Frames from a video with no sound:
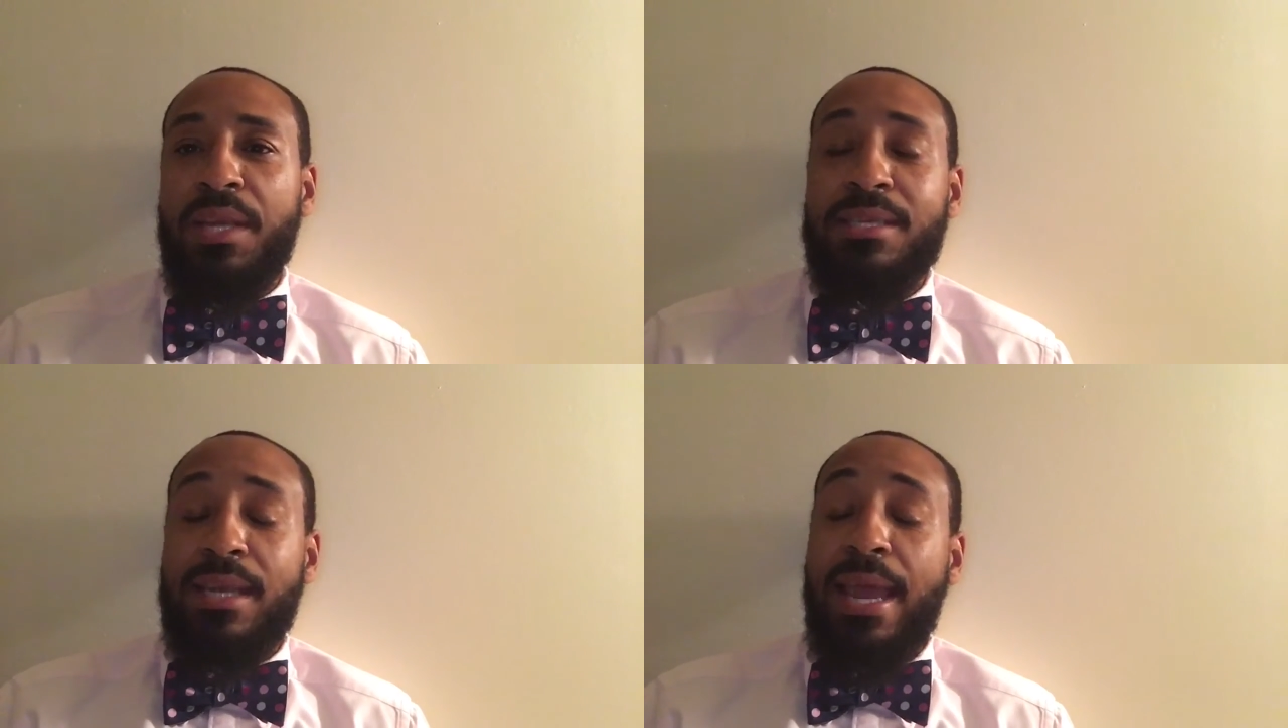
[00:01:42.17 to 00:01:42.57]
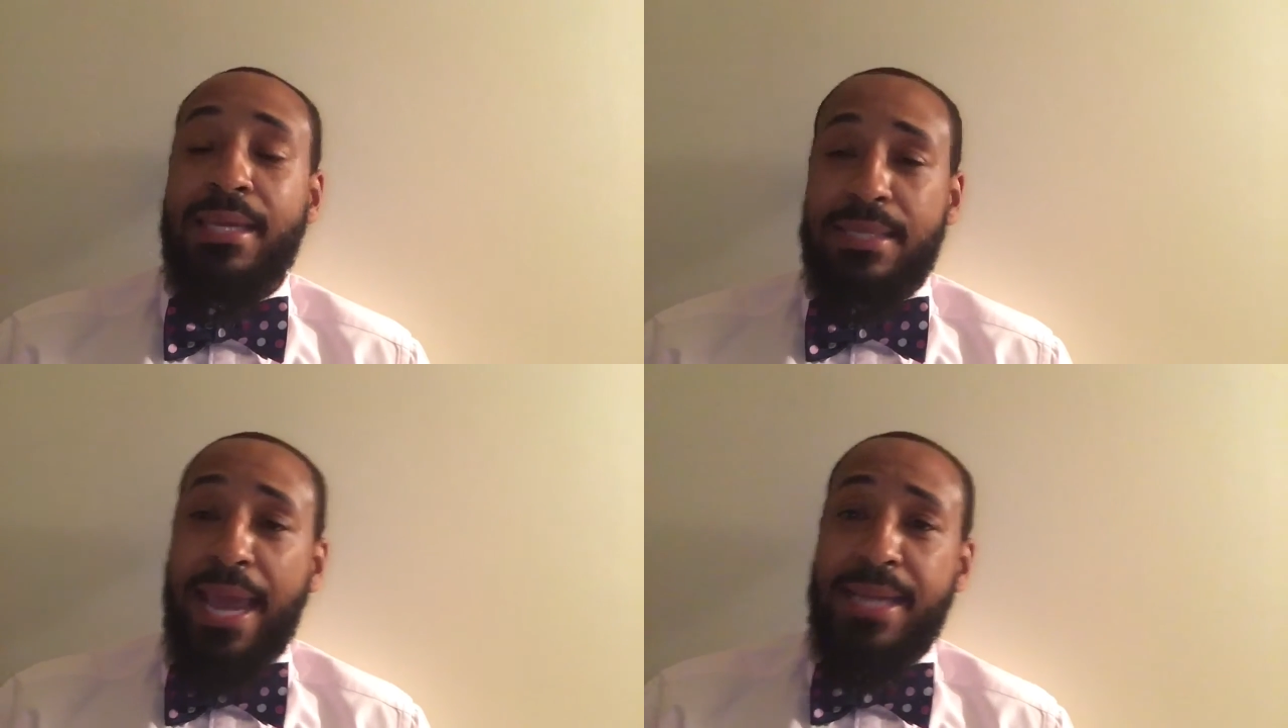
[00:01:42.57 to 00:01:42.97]
He said
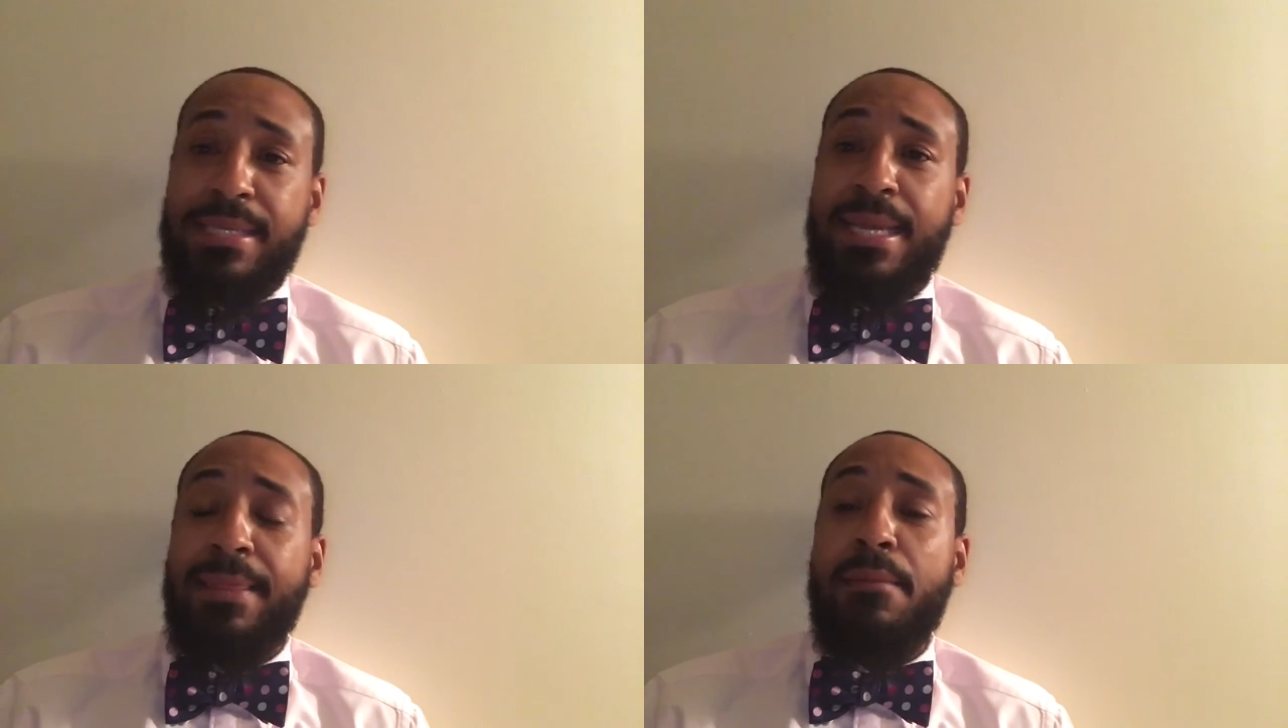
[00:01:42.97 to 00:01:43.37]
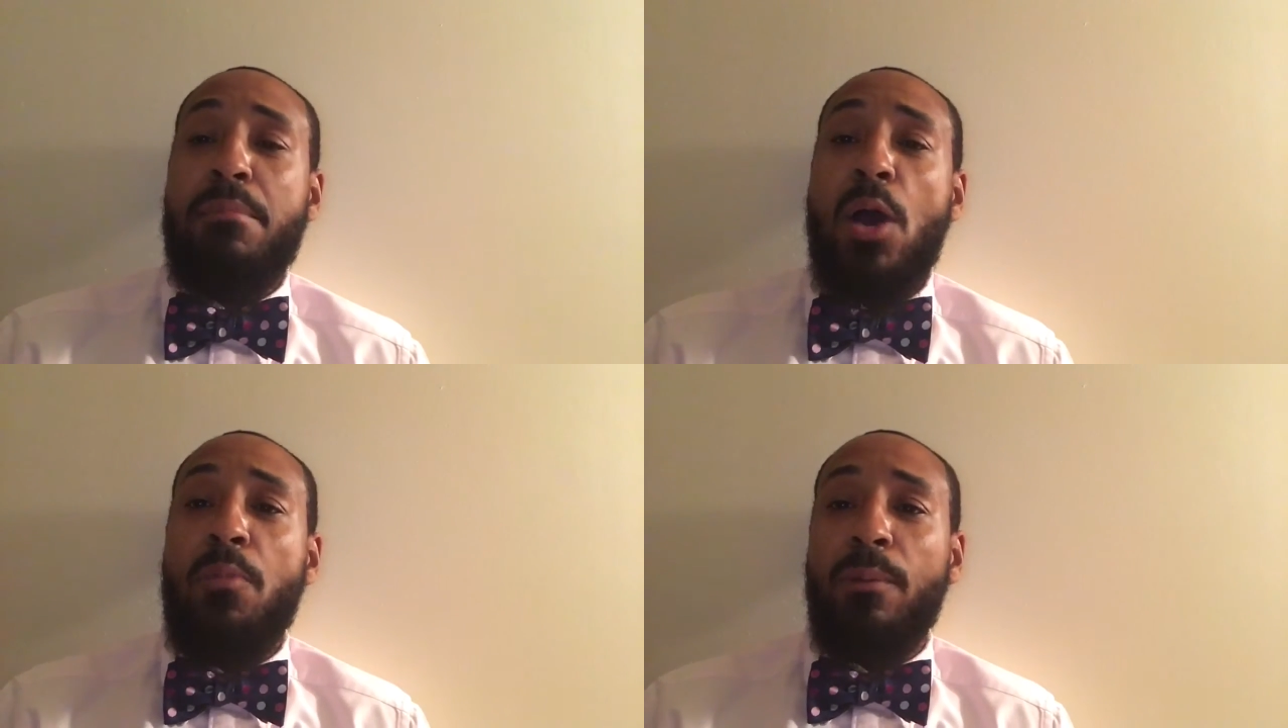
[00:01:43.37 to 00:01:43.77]
actually at the
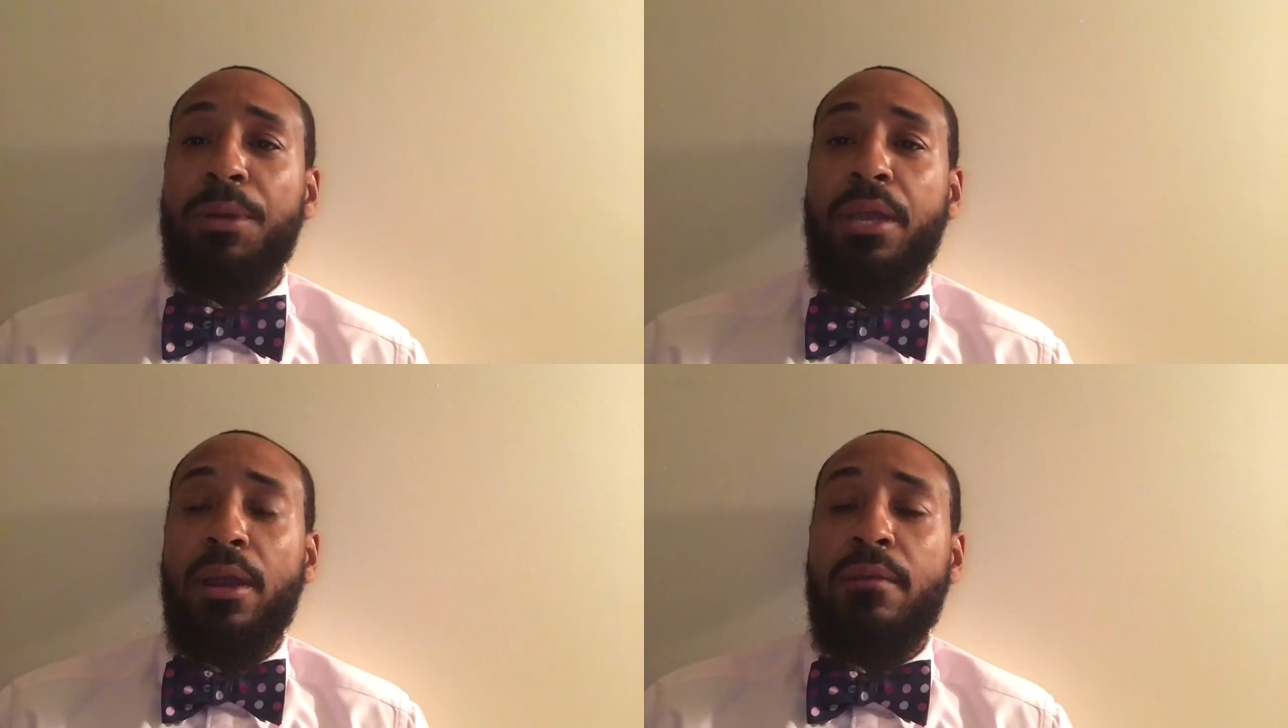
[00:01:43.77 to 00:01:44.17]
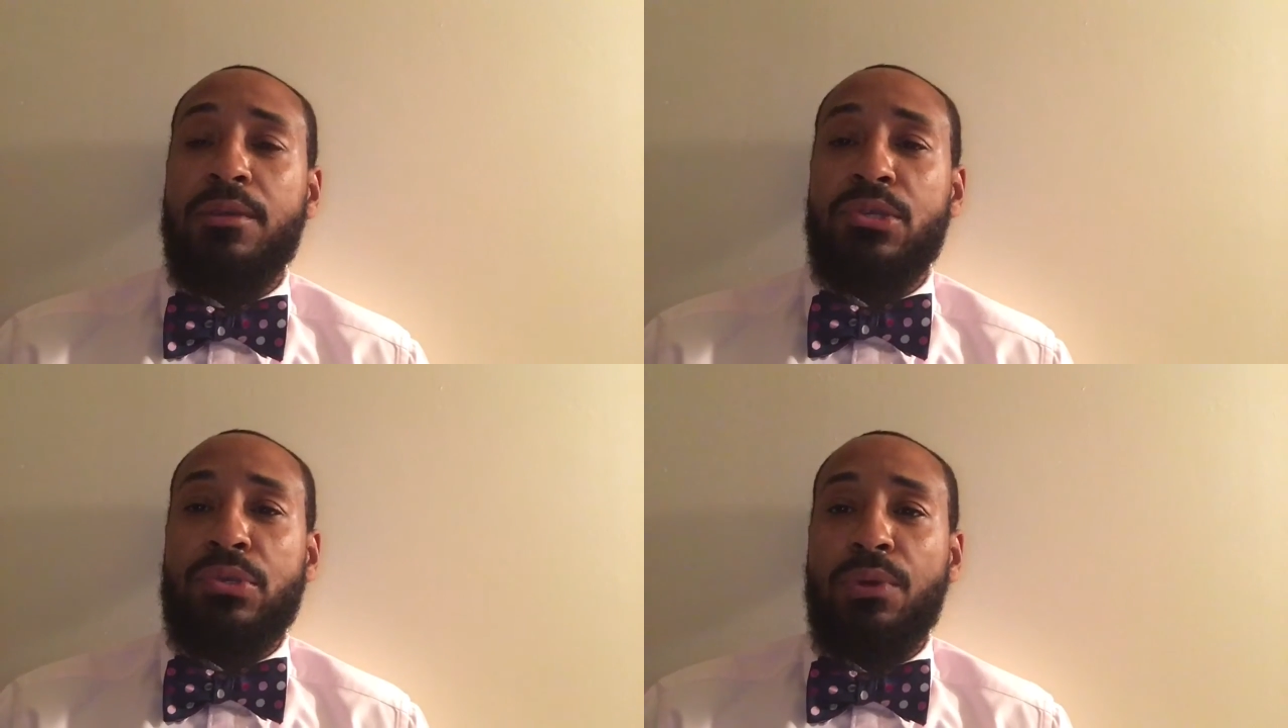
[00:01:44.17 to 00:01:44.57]
moment when he heard
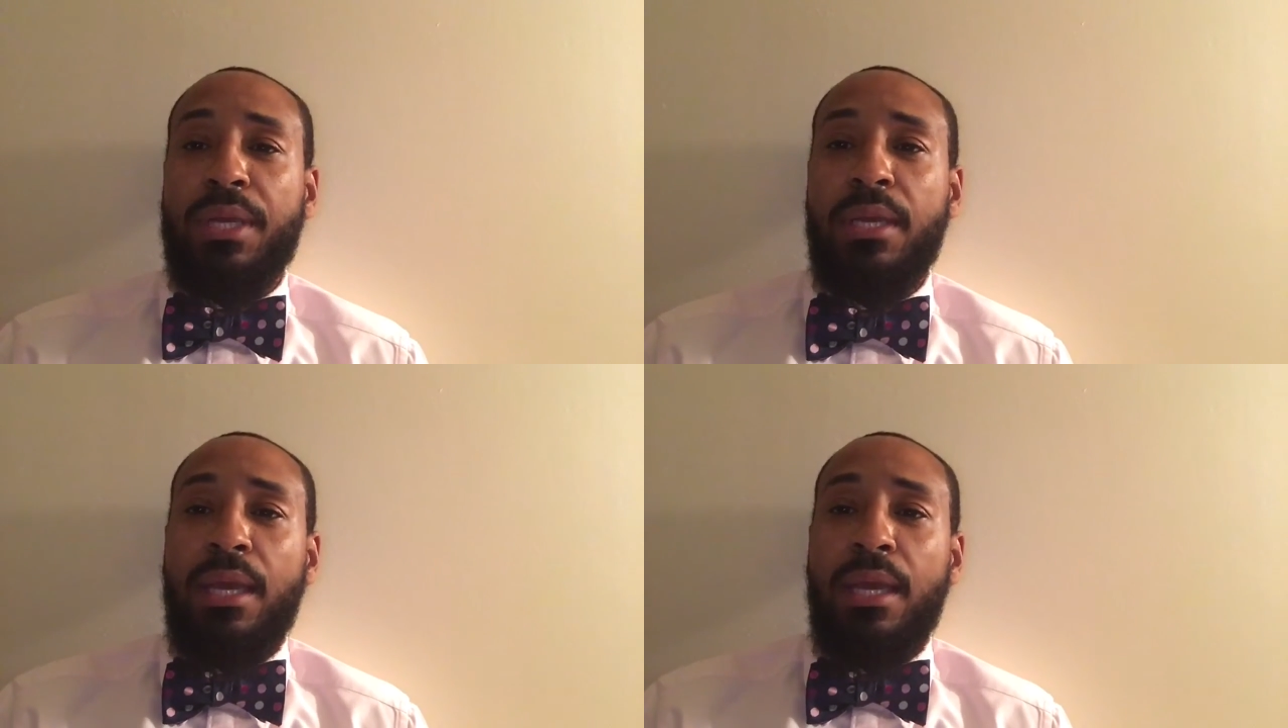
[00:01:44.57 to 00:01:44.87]
this story,